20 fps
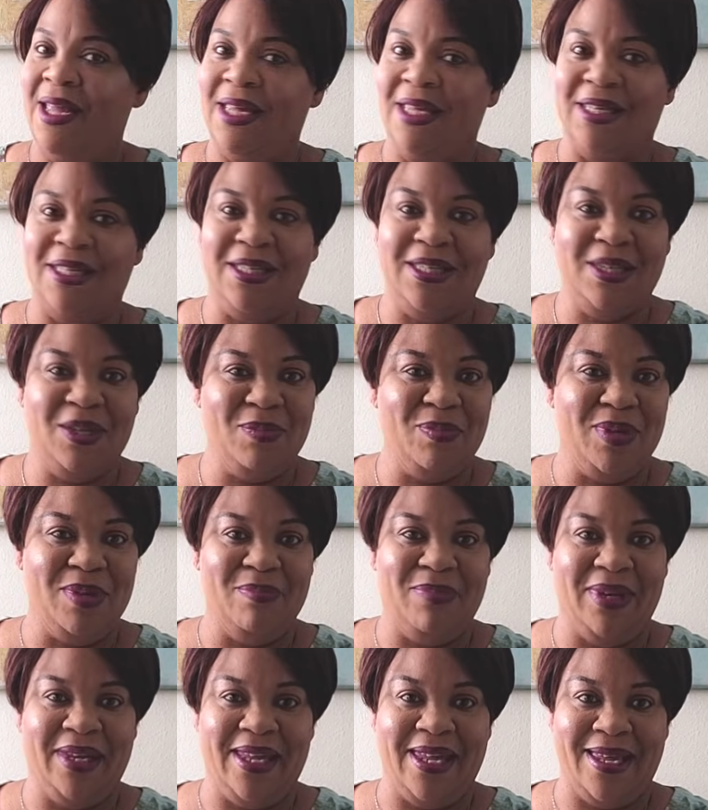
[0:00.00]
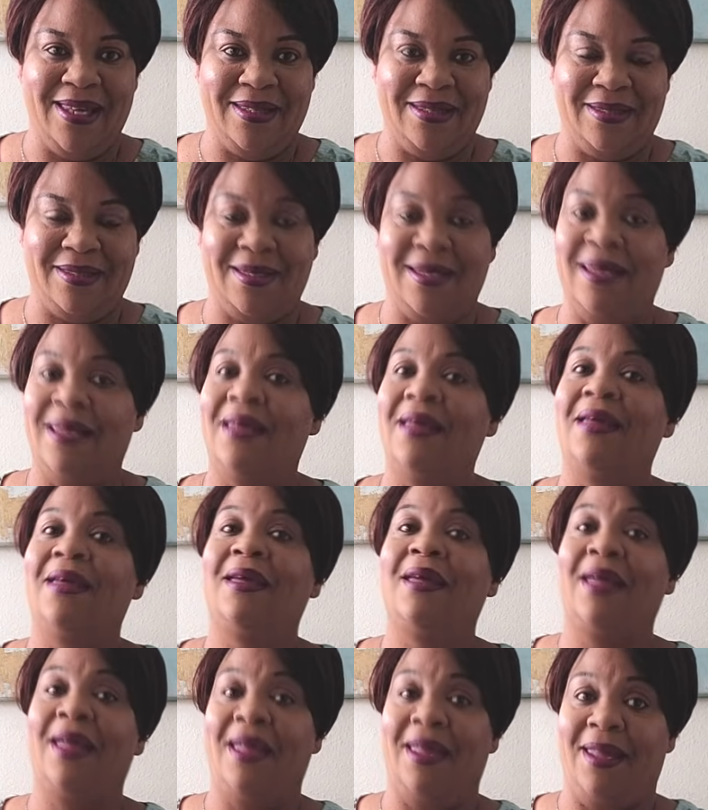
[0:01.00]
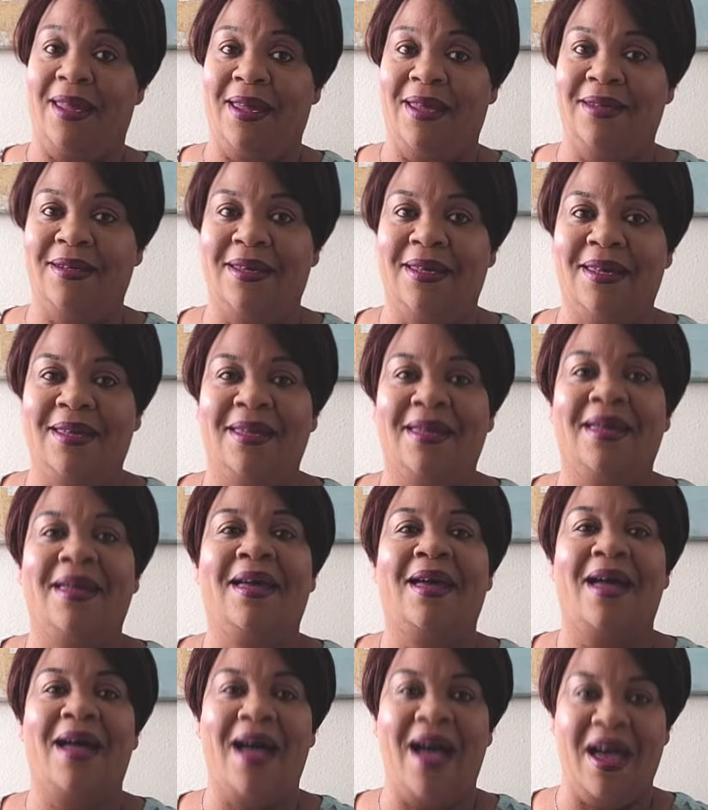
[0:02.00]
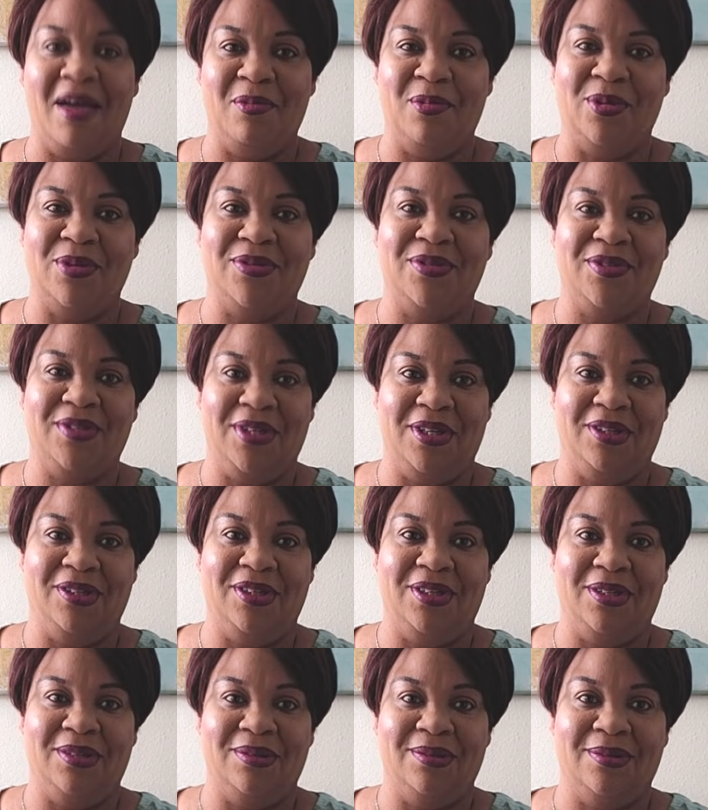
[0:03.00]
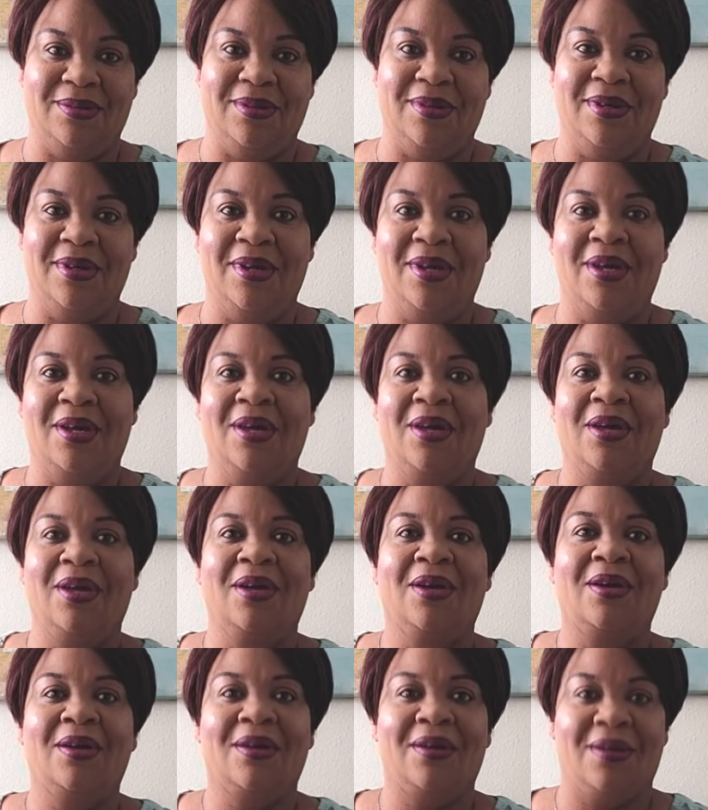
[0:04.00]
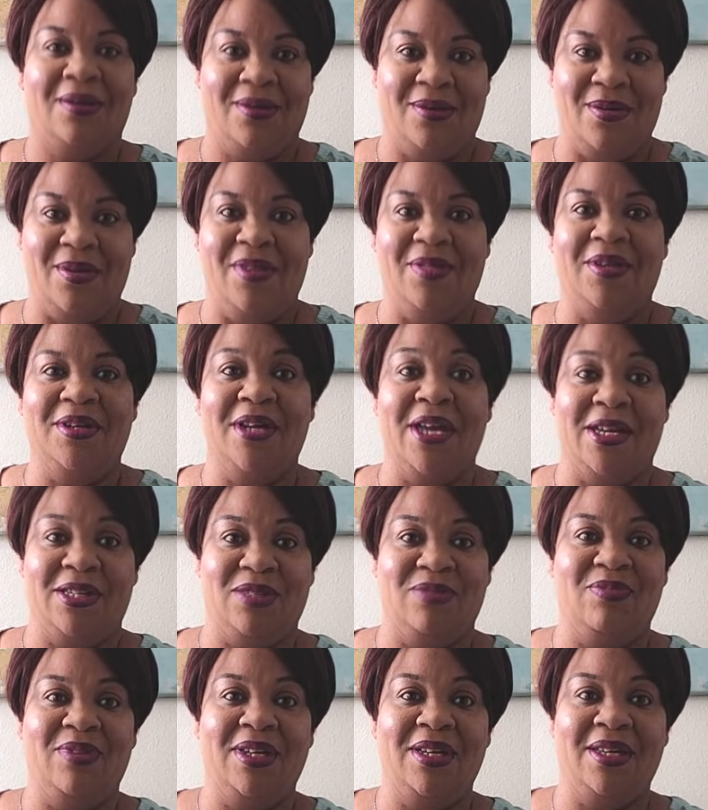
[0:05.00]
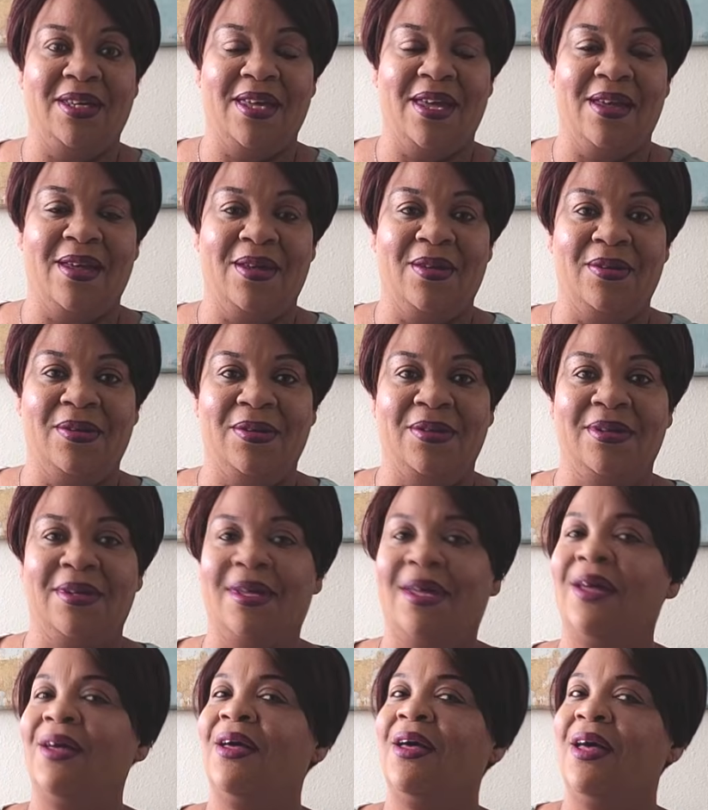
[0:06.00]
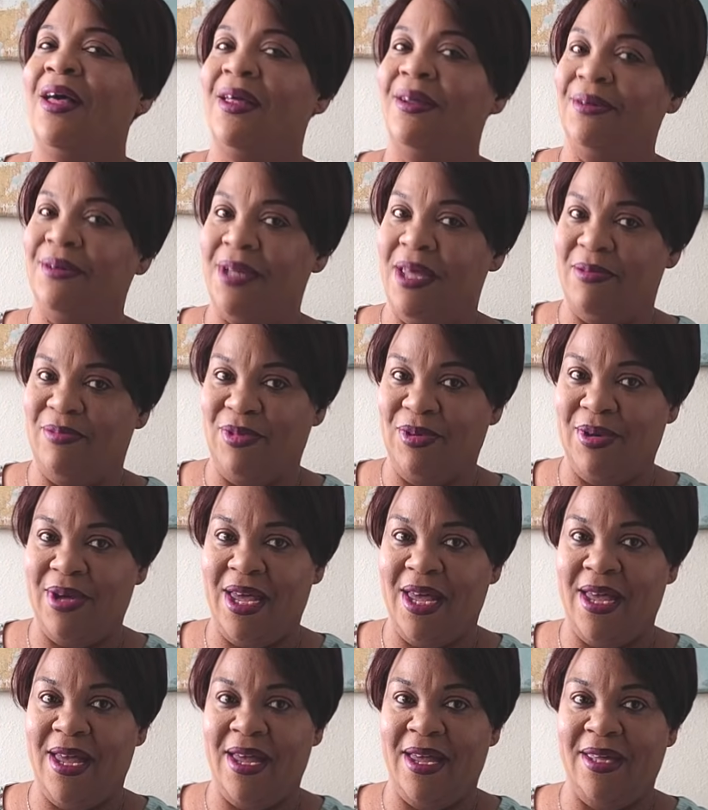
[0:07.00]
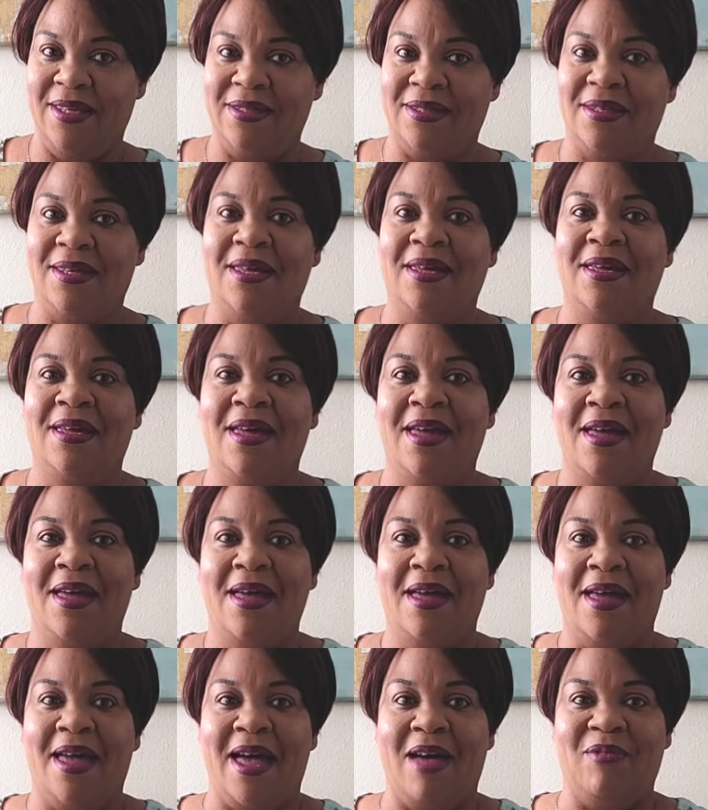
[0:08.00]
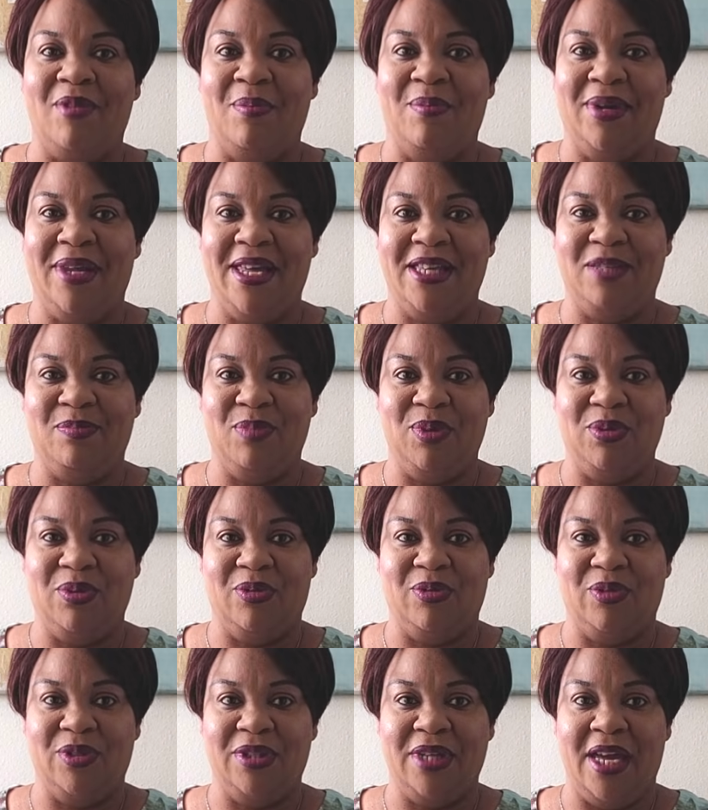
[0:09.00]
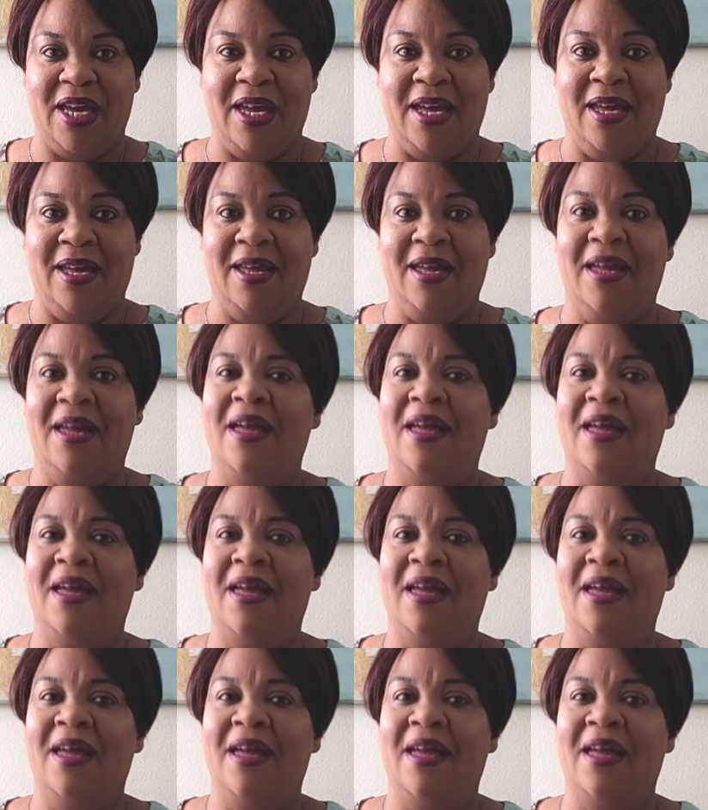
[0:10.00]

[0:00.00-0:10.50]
you be blessed, and I will see you on the next video. Love you guys. Have a blessed, beautiful day.